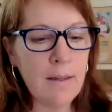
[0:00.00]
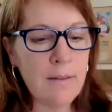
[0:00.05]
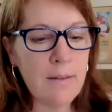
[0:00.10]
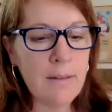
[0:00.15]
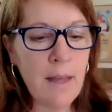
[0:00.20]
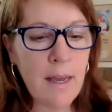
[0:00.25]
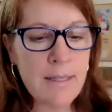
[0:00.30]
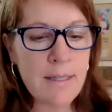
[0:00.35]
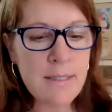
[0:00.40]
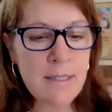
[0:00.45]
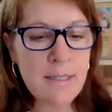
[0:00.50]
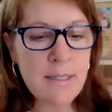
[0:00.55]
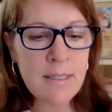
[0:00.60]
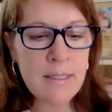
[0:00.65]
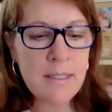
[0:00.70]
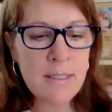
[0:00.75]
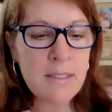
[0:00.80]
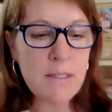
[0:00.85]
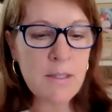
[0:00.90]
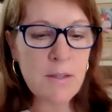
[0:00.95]
Liza
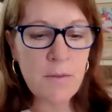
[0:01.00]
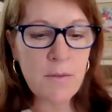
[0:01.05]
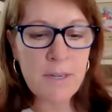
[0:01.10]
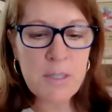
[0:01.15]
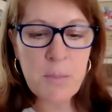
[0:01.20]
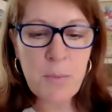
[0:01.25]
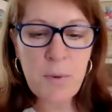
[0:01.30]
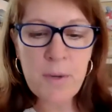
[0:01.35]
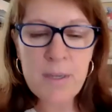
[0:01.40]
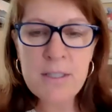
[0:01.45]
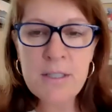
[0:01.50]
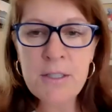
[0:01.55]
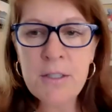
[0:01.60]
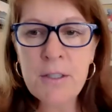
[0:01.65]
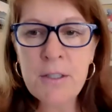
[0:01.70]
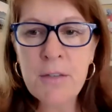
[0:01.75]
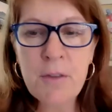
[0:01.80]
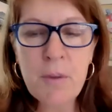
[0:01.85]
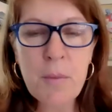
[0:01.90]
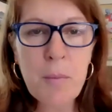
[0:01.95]
is the Vice
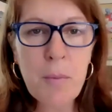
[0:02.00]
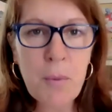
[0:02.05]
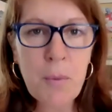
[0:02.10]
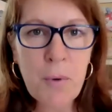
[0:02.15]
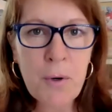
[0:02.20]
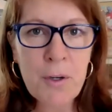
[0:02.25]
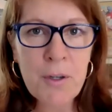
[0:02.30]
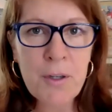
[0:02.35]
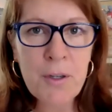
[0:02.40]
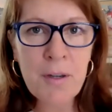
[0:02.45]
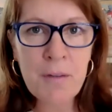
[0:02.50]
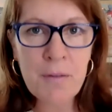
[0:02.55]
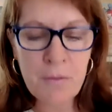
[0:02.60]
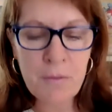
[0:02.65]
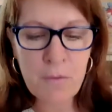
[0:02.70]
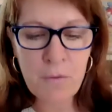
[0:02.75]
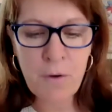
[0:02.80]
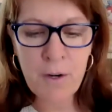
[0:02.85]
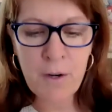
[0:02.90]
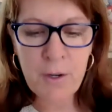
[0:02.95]
President of the Board of
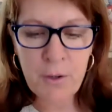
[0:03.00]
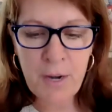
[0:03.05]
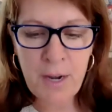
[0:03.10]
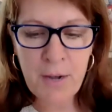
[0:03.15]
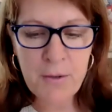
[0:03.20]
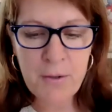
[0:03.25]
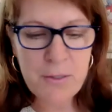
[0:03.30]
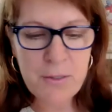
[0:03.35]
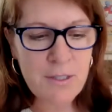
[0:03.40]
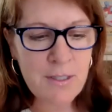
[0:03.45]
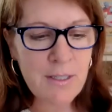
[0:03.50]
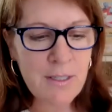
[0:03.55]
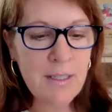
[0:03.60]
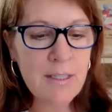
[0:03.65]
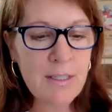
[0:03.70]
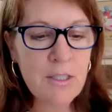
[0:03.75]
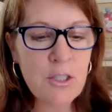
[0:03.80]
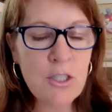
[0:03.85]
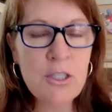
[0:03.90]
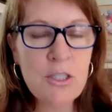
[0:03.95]
Writer House.
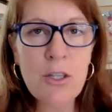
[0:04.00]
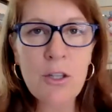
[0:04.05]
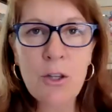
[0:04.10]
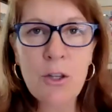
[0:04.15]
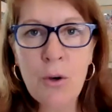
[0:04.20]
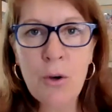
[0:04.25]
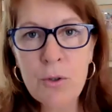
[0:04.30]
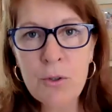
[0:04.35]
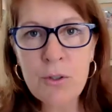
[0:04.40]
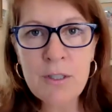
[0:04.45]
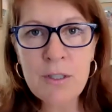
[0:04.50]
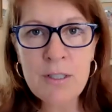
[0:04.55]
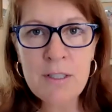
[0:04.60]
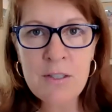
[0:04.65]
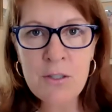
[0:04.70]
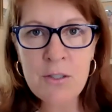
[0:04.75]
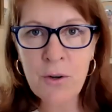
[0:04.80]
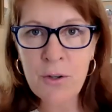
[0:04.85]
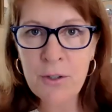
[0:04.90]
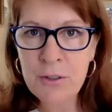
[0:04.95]
She's a local
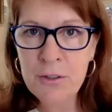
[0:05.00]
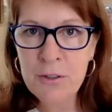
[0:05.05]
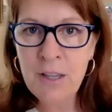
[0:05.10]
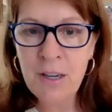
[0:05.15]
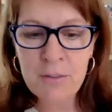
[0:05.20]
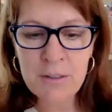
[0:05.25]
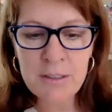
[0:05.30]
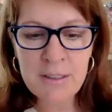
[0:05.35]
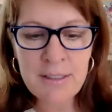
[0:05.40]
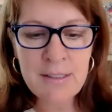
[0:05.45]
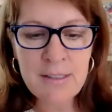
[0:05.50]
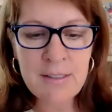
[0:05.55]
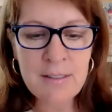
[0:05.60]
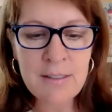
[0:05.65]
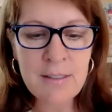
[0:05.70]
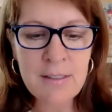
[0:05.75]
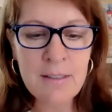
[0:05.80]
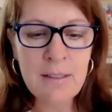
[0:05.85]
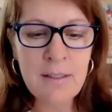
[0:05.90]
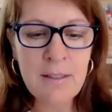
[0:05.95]
historical
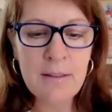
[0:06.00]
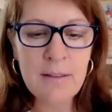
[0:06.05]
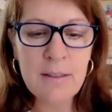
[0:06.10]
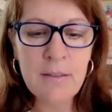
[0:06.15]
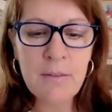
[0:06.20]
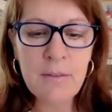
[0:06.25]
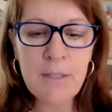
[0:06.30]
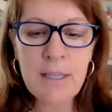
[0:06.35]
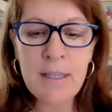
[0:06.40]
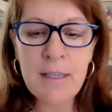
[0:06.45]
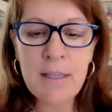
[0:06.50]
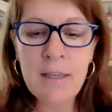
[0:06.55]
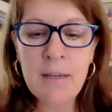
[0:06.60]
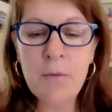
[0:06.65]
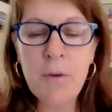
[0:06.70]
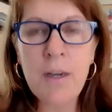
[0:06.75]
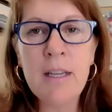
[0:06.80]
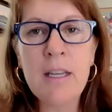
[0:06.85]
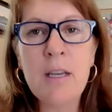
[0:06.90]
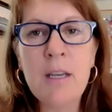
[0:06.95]
novelist living in and
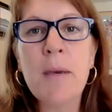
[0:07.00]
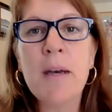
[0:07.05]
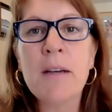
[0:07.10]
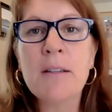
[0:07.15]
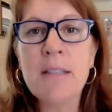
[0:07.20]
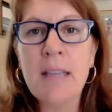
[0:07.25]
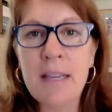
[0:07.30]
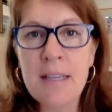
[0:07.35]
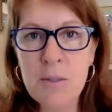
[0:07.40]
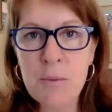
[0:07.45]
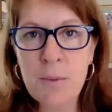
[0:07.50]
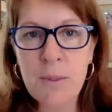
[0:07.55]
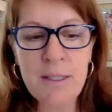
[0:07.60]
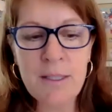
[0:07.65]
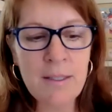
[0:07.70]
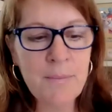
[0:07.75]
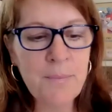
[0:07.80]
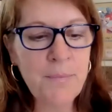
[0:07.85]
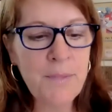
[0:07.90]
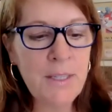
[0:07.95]
writing about
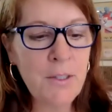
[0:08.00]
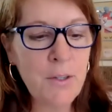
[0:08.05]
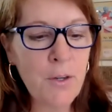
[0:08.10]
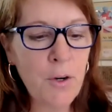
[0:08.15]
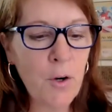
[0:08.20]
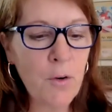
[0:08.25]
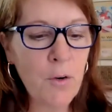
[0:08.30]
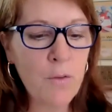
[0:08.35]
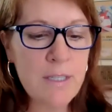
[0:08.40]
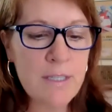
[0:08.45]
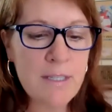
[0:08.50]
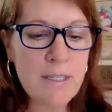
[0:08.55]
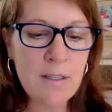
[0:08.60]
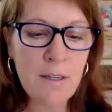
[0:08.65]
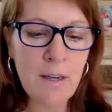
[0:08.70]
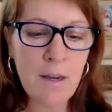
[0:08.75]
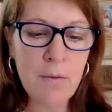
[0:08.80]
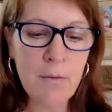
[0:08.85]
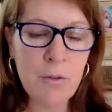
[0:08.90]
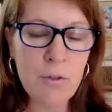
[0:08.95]
Keswick in her recent
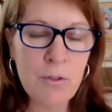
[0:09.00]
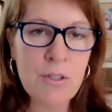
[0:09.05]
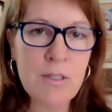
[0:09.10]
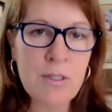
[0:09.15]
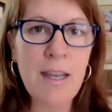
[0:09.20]
novels,